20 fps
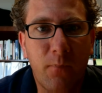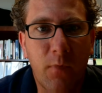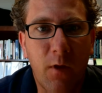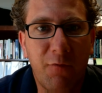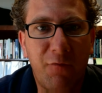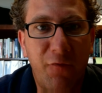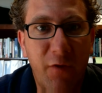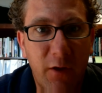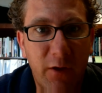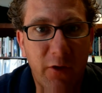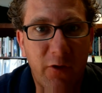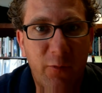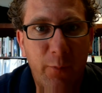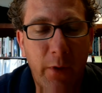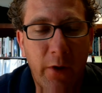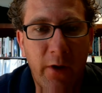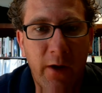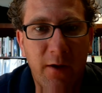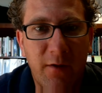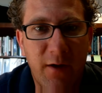field
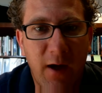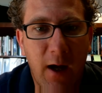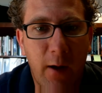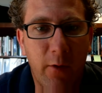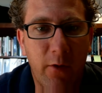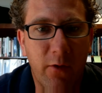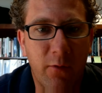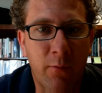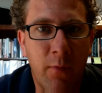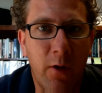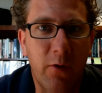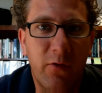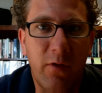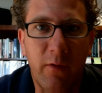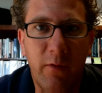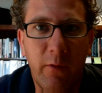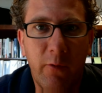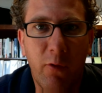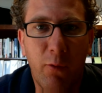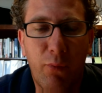experience hours. Most
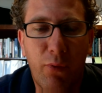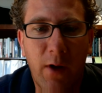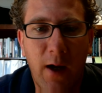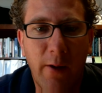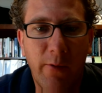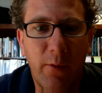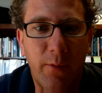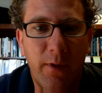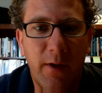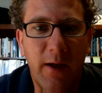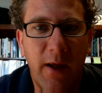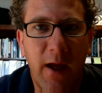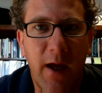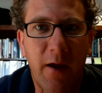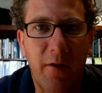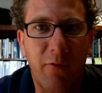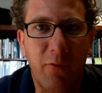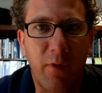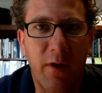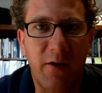of you will probably
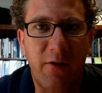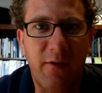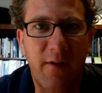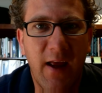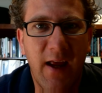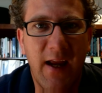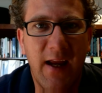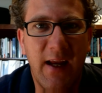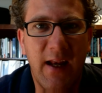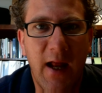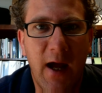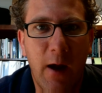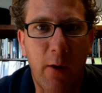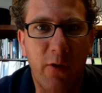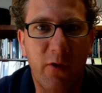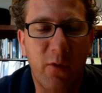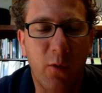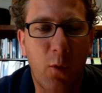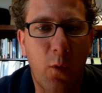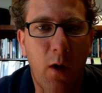have reached the 8
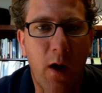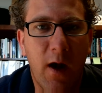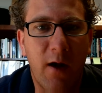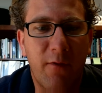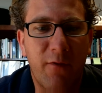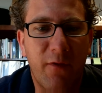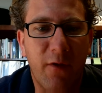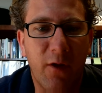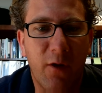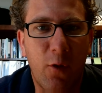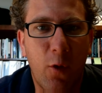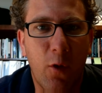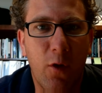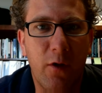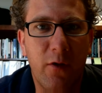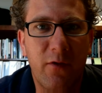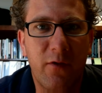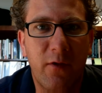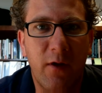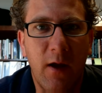hours required for the
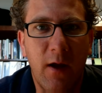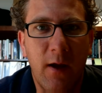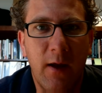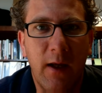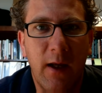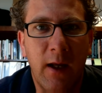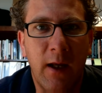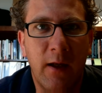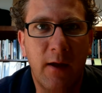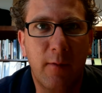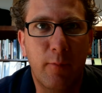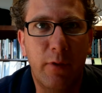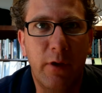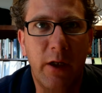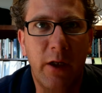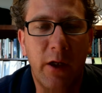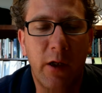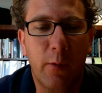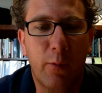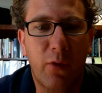course in
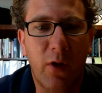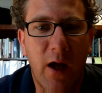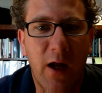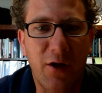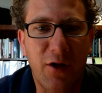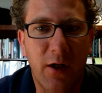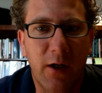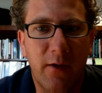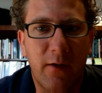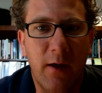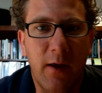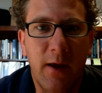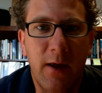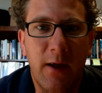completing your project.